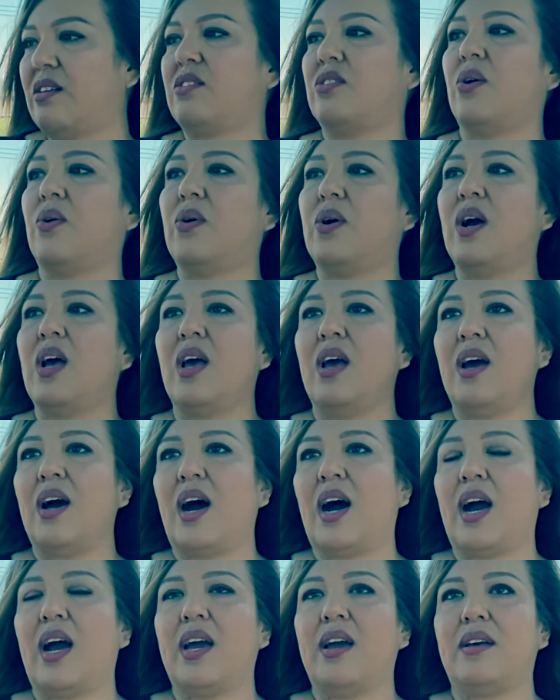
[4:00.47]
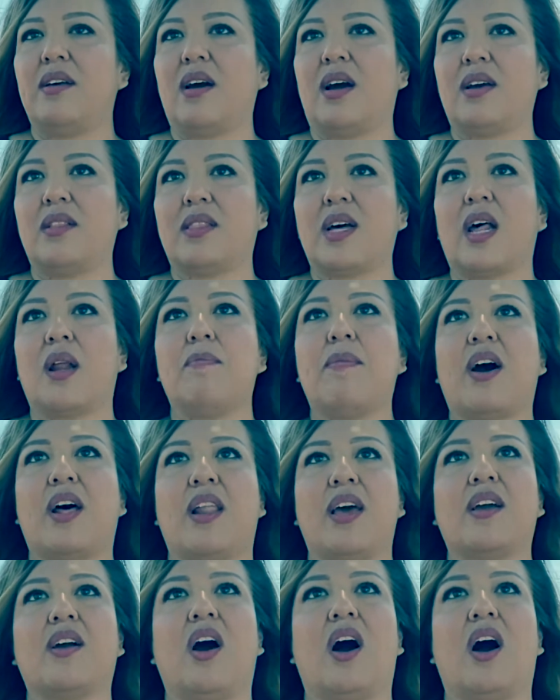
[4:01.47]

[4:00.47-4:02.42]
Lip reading: So I thought about, like,